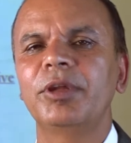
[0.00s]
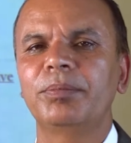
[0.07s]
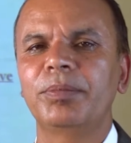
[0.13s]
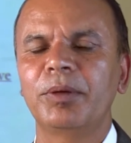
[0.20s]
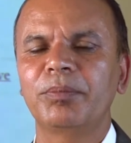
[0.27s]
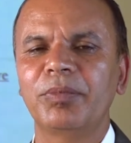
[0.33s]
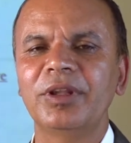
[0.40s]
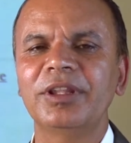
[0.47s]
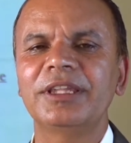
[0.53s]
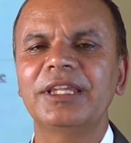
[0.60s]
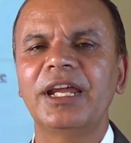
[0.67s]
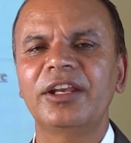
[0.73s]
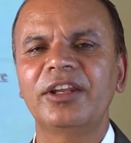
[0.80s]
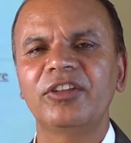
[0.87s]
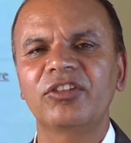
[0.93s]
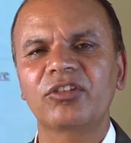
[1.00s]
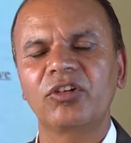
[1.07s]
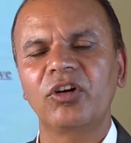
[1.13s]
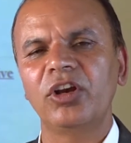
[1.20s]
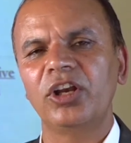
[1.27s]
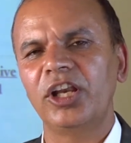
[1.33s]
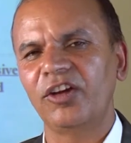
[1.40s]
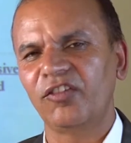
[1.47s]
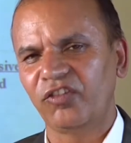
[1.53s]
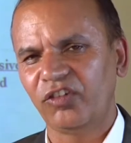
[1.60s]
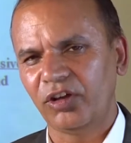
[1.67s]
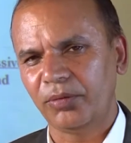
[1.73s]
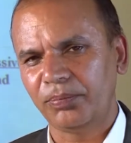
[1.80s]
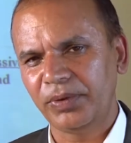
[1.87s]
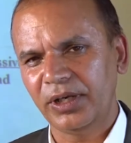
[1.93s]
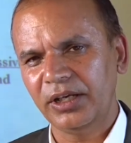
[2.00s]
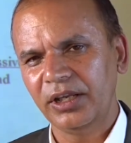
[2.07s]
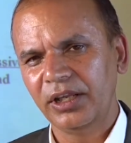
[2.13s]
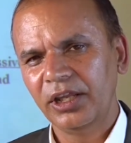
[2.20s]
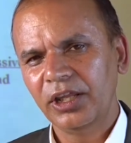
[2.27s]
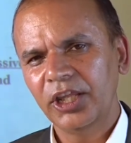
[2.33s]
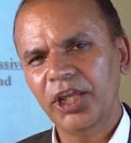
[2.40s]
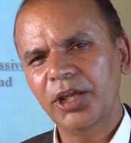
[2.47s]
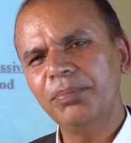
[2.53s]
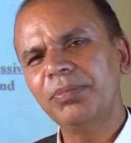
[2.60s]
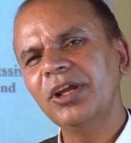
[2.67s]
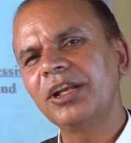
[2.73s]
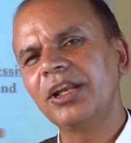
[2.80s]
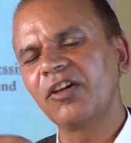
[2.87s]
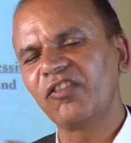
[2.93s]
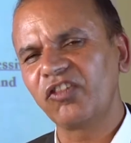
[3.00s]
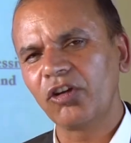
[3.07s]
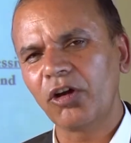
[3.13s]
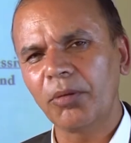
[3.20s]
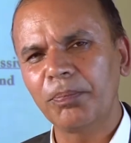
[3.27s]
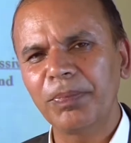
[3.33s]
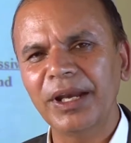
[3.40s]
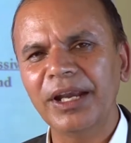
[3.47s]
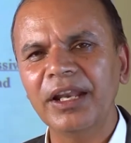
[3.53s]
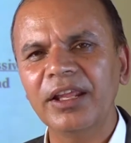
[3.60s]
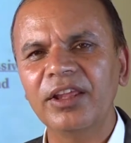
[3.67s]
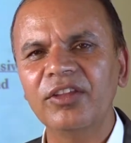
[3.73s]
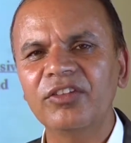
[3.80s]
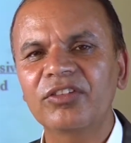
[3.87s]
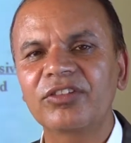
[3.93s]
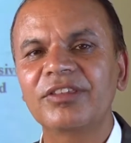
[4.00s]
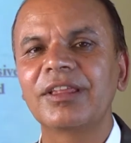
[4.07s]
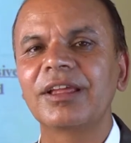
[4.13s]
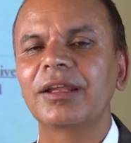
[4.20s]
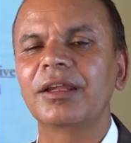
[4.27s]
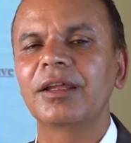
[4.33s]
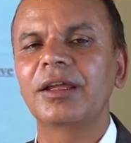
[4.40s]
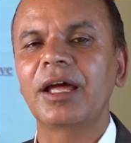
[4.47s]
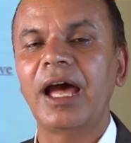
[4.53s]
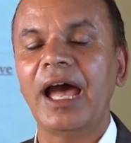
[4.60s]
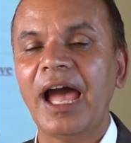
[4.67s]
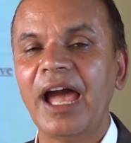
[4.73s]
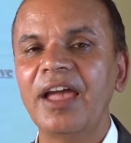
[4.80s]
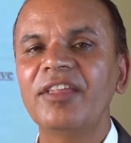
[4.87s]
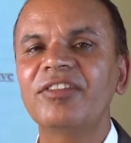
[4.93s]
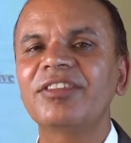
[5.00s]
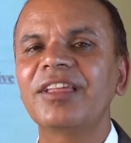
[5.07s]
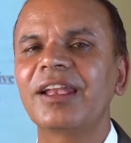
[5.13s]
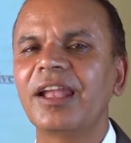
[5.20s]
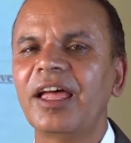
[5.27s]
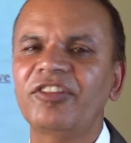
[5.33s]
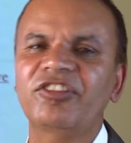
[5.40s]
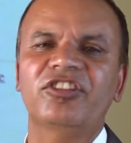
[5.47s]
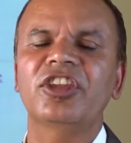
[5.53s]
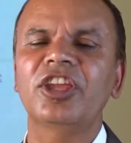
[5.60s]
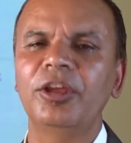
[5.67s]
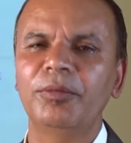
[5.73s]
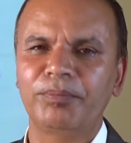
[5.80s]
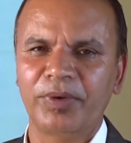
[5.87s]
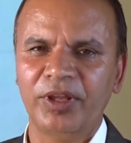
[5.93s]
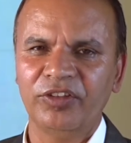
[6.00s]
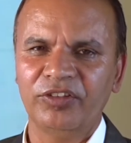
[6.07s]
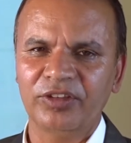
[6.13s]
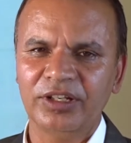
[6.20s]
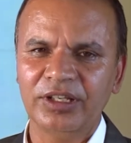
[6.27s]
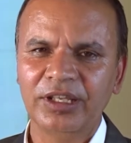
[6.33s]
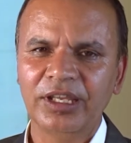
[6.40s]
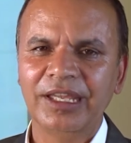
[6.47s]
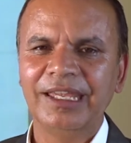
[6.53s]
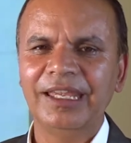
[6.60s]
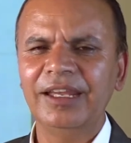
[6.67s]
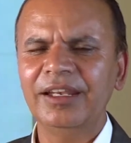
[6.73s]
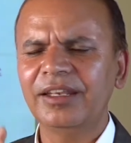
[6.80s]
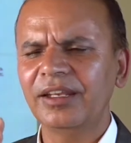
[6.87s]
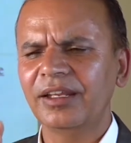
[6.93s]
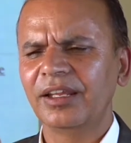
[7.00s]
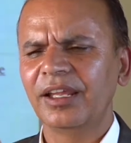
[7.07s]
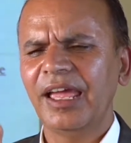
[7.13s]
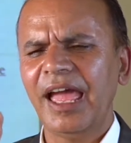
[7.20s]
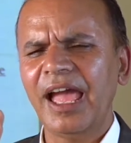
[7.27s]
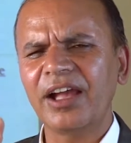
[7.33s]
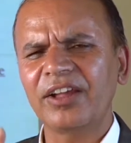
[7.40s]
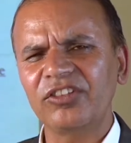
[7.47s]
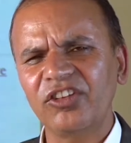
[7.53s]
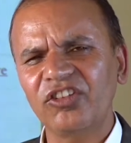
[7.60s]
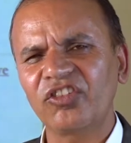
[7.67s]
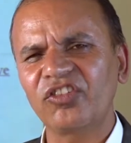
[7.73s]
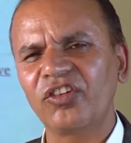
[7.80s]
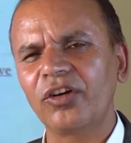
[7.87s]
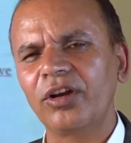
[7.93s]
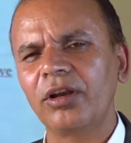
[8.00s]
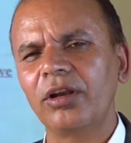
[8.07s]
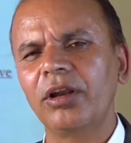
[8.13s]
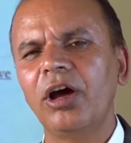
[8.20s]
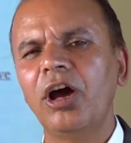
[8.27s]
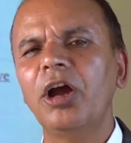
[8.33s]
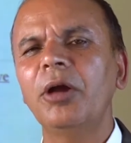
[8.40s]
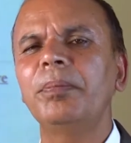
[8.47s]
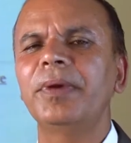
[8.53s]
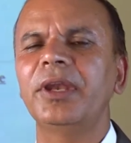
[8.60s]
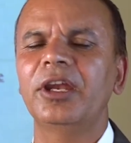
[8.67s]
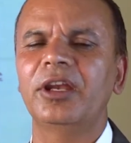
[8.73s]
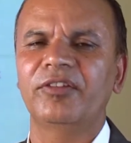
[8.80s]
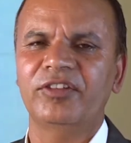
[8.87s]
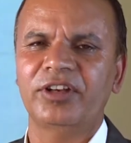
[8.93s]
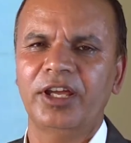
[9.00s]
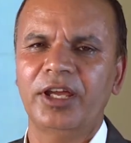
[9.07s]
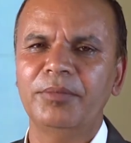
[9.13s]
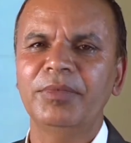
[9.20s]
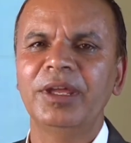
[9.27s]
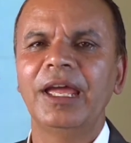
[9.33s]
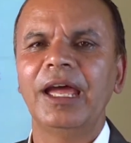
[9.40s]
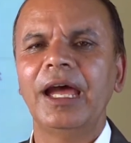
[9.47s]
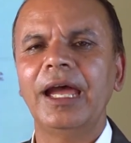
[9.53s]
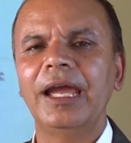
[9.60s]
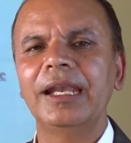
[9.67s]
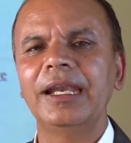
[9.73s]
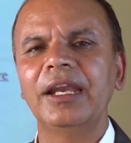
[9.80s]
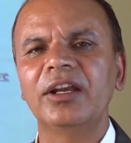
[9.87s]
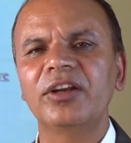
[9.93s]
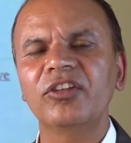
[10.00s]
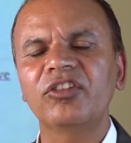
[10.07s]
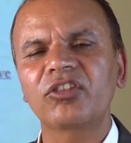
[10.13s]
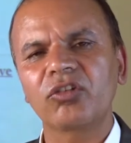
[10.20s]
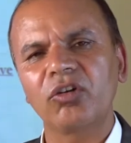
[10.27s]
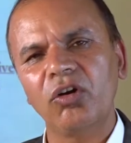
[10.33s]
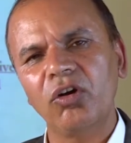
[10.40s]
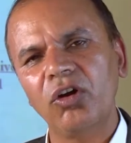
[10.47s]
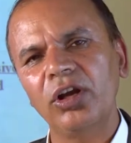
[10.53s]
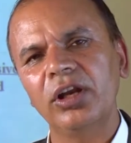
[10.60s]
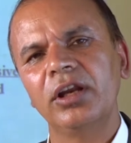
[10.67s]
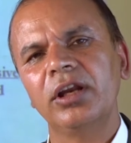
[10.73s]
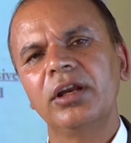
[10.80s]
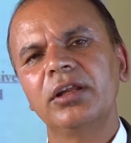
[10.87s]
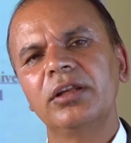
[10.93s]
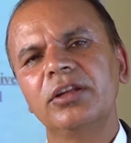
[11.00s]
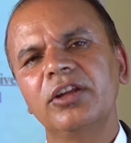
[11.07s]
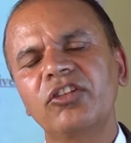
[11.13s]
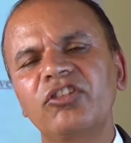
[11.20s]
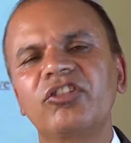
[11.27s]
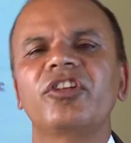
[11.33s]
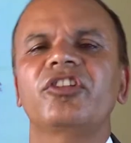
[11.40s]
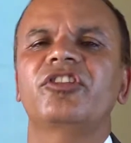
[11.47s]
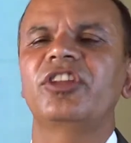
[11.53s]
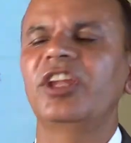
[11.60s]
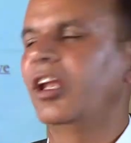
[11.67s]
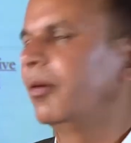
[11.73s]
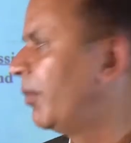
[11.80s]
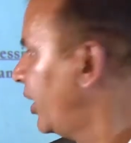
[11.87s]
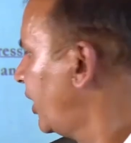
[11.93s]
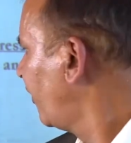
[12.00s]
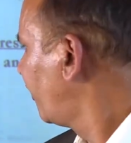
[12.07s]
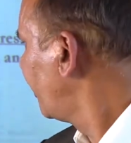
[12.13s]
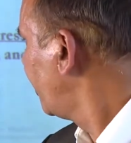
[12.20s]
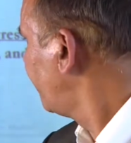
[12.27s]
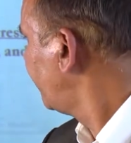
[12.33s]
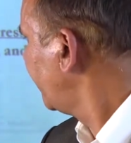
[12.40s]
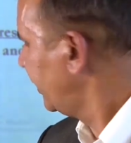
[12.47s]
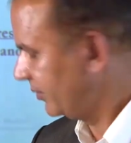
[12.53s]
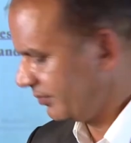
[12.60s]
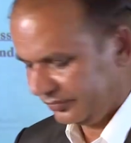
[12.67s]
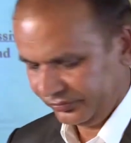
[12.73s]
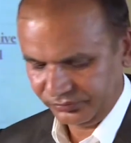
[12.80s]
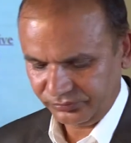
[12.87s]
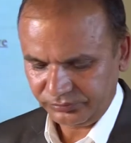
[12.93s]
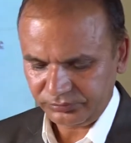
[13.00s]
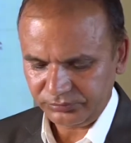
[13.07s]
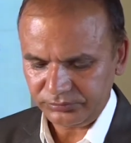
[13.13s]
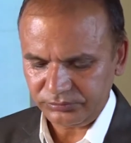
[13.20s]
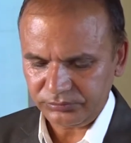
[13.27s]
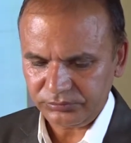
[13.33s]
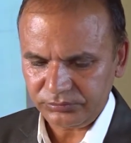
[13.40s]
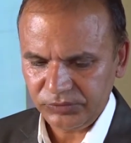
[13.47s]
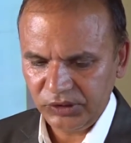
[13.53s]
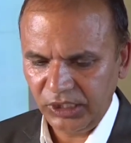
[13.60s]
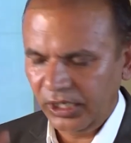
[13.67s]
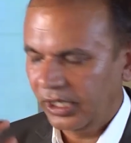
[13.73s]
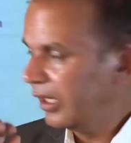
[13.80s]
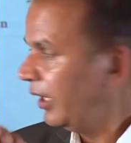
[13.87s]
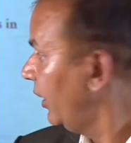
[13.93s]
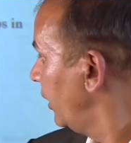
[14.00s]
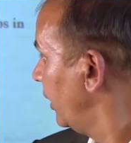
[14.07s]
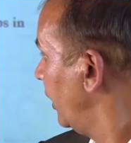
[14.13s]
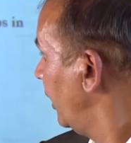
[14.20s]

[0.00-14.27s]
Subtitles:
people, that is called development. If the development has the lasting impression, it exists for a long period of time, and it is called the sustainable development. And